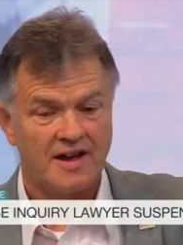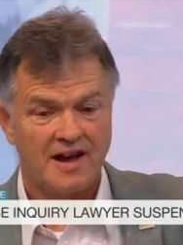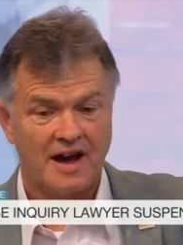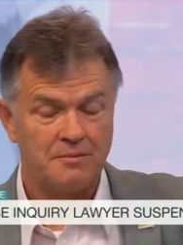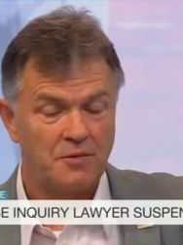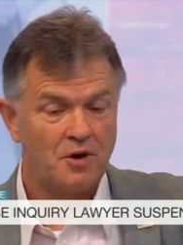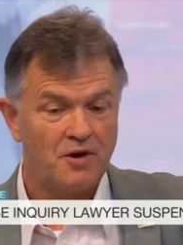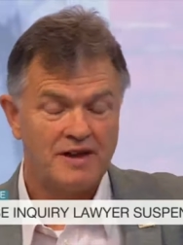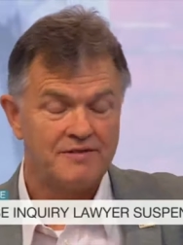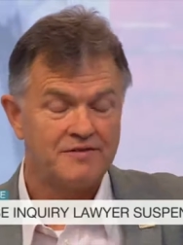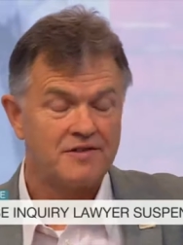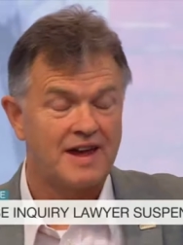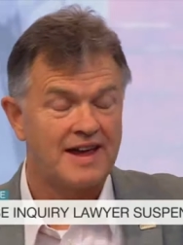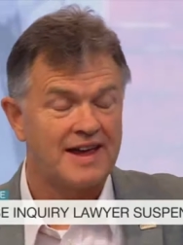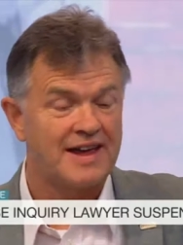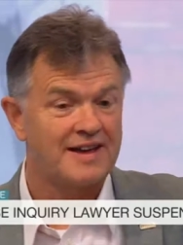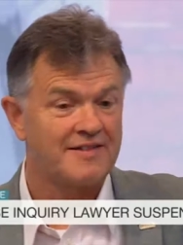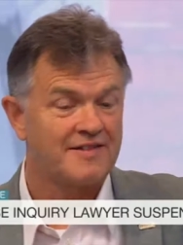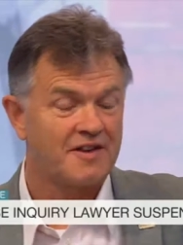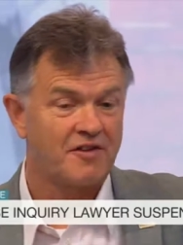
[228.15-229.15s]
I'm not even
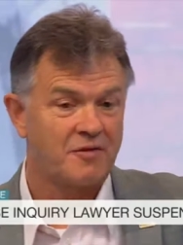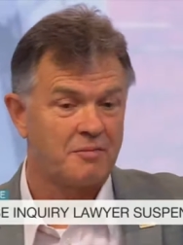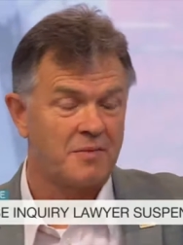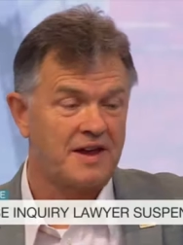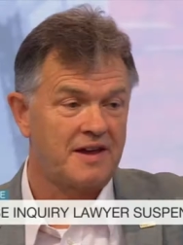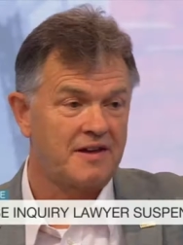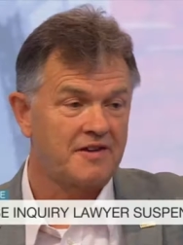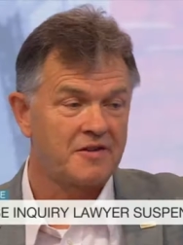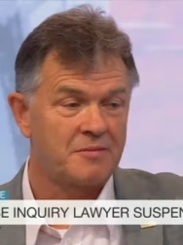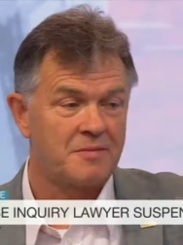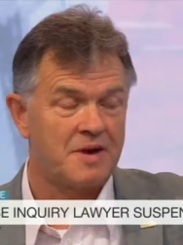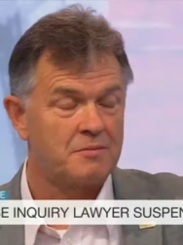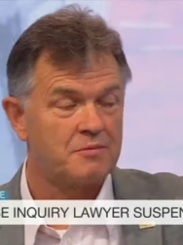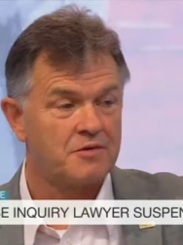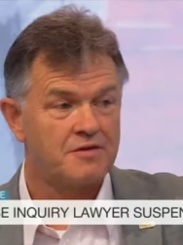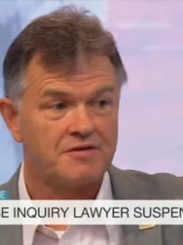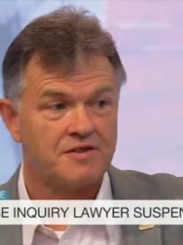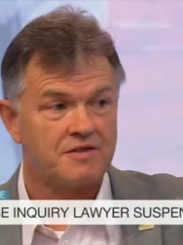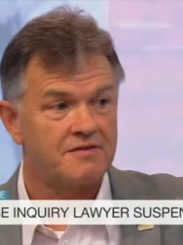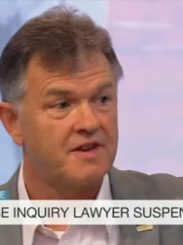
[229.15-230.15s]
here to speak as a
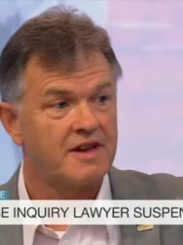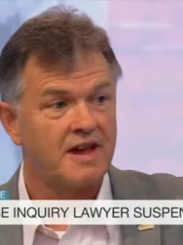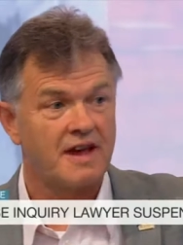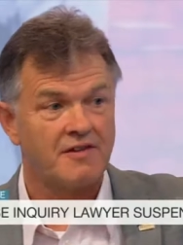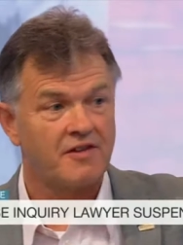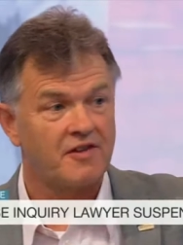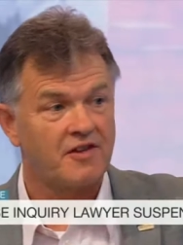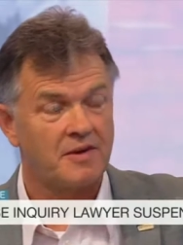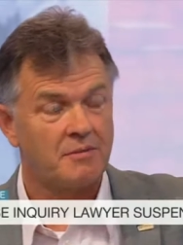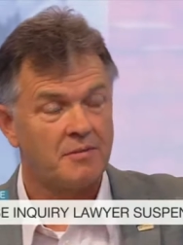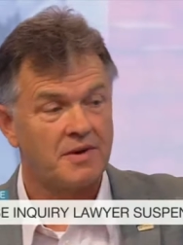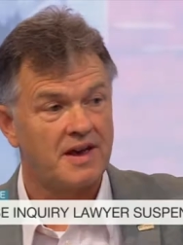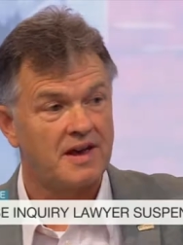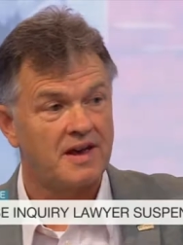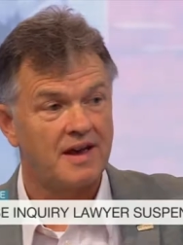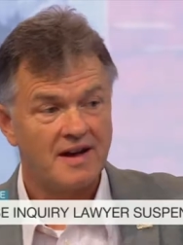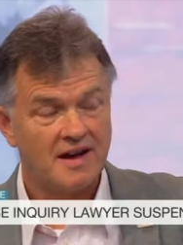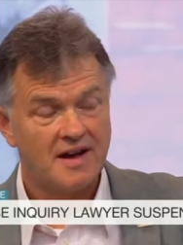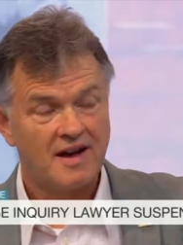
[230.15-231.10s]
member of the VSCP.